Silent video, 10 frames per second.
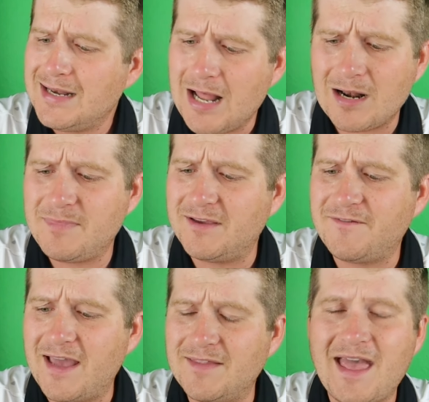Not a big
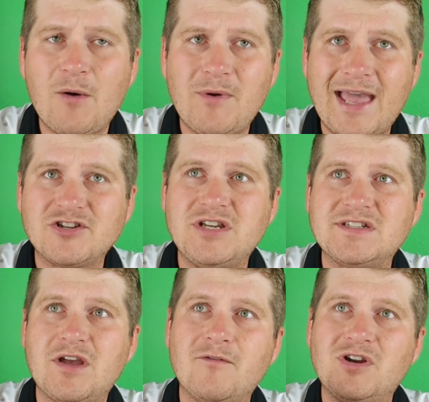fan of that. We actually
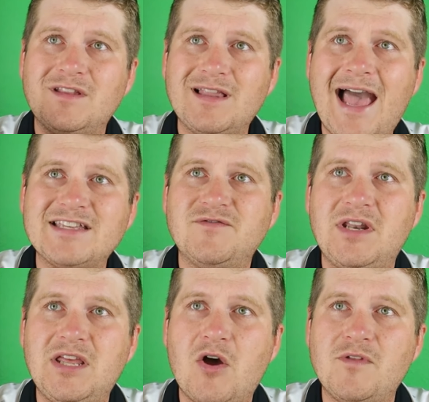discovered in the last
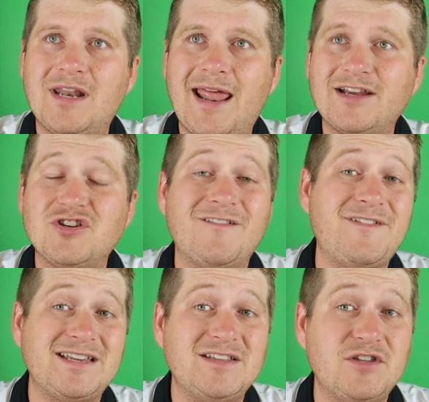video that it actually
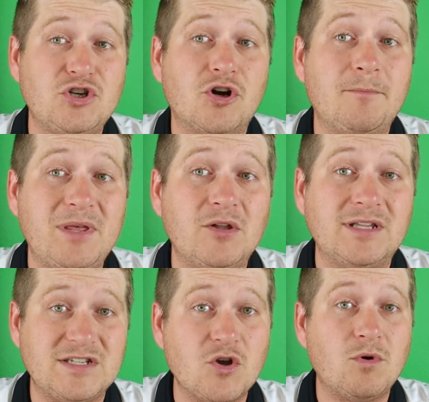affected the
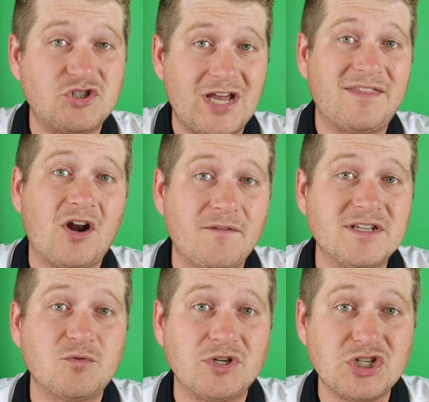durability, so we'll check that on
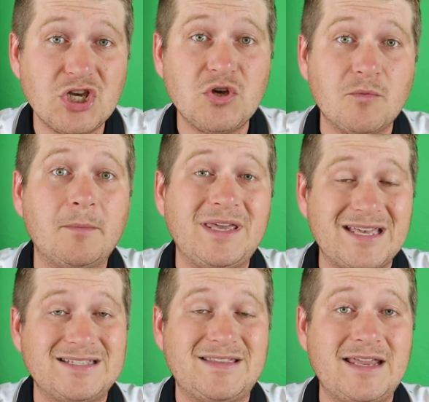this one too, but
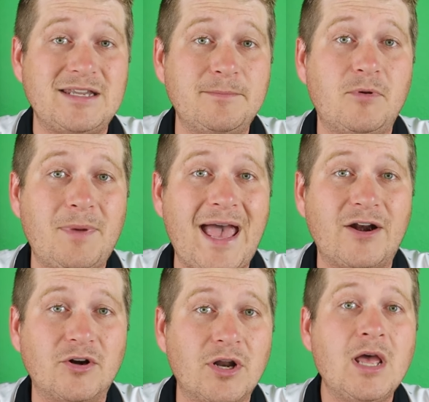because of that dimple
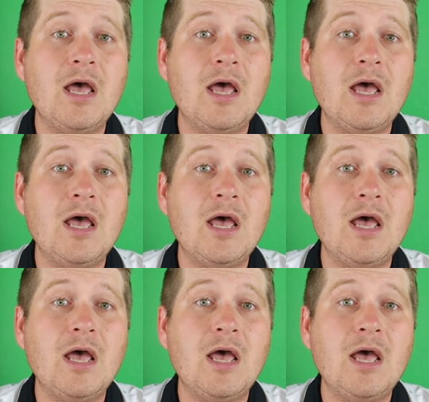pattern,